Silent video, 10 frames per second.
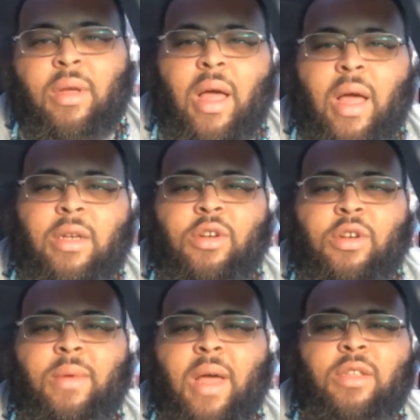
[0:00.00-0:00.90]

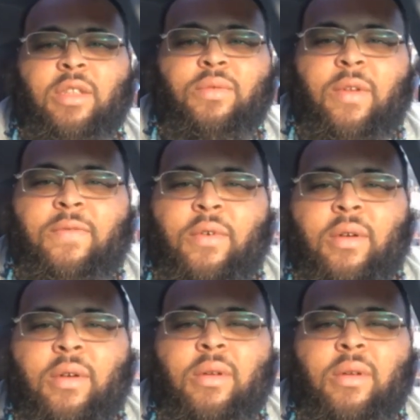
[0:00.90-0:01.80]
Job
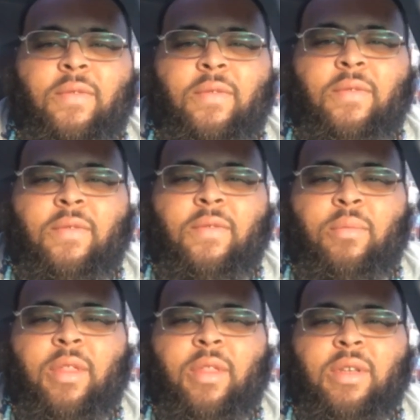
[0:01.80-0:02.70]
9:24 from the
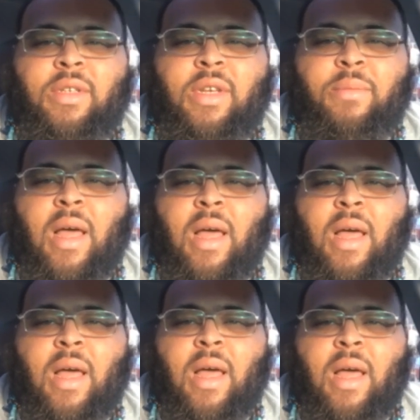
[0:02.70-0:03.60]
brother GMS
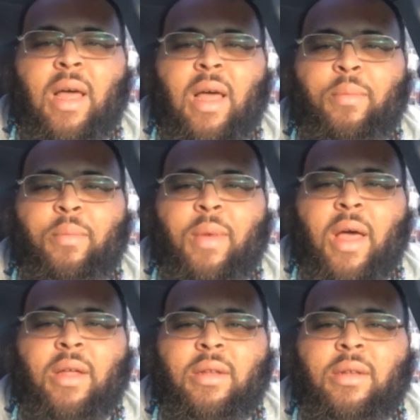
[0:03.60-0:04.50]
Memphis Calabria Bye.